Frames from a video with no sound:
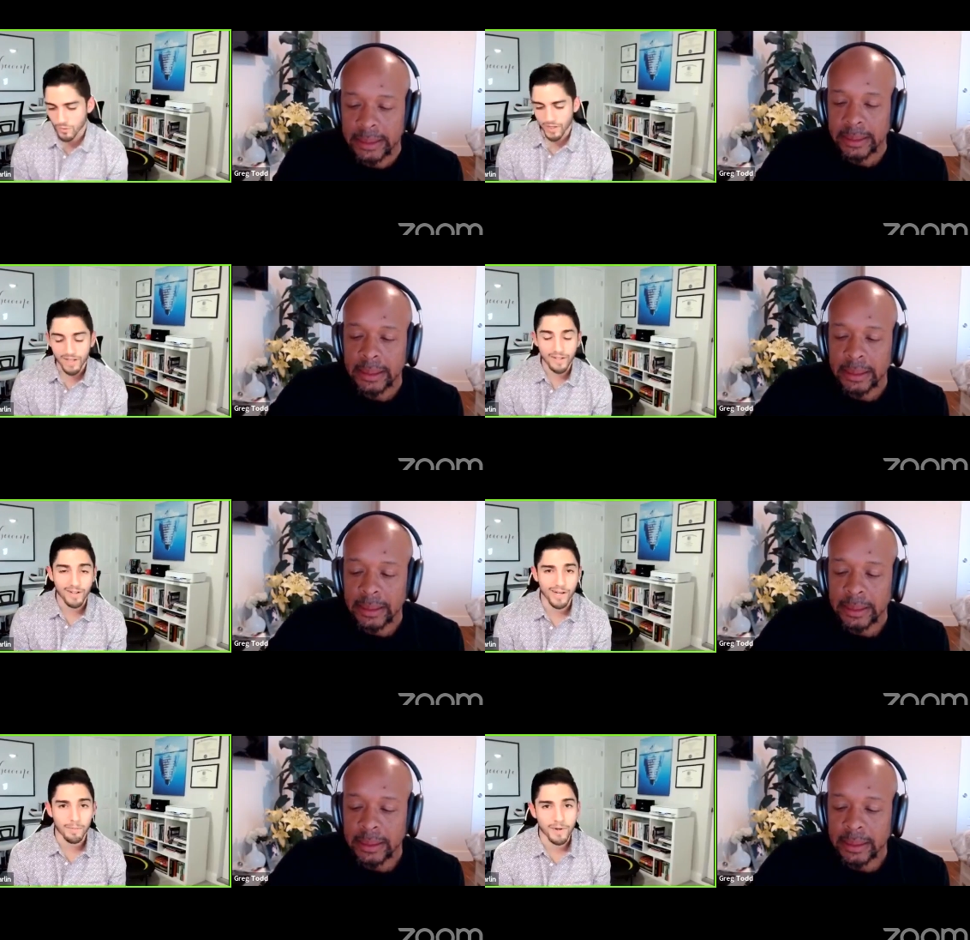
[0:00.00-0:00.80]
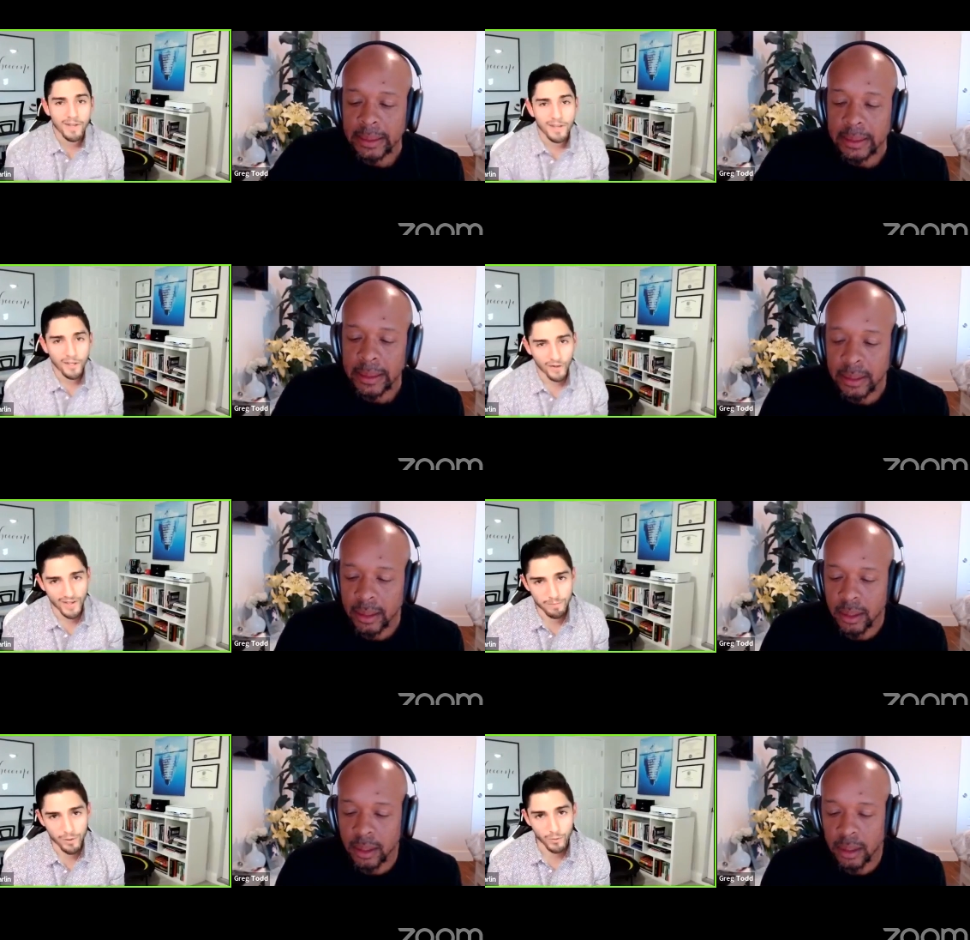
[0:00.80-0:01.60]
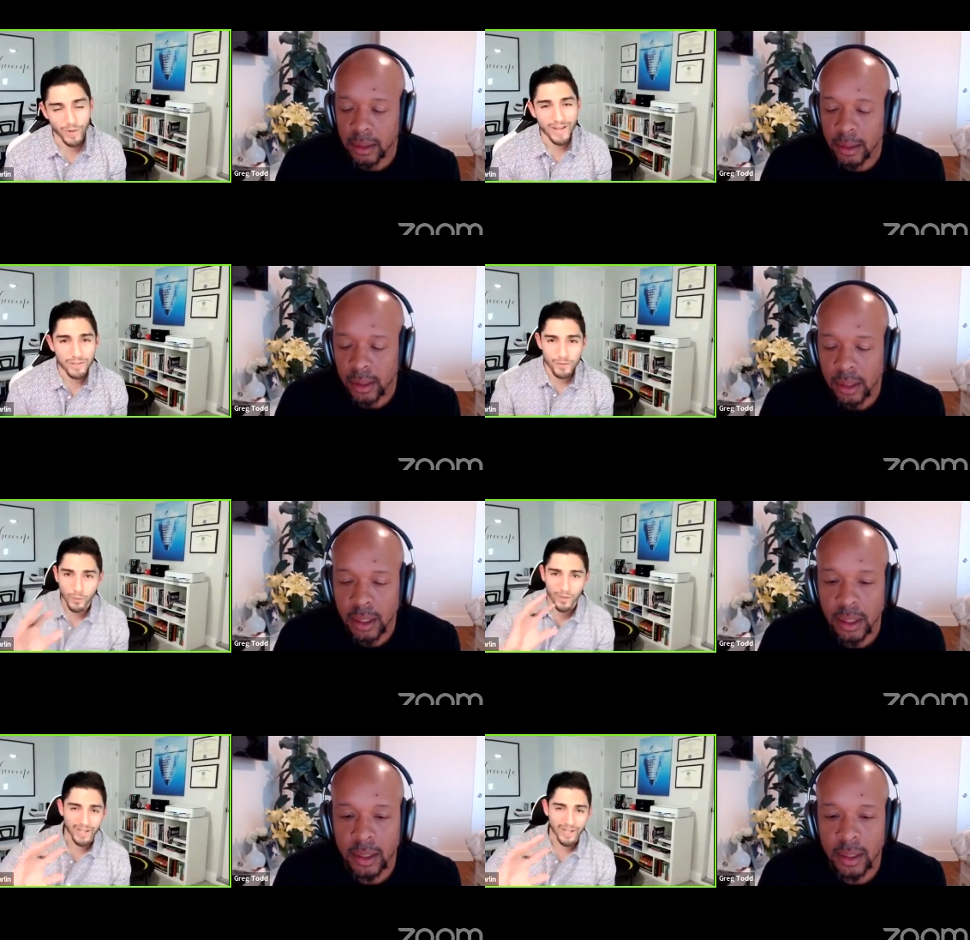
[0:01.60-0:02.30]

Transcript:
Speaker 1: your income, go ahead and put raise your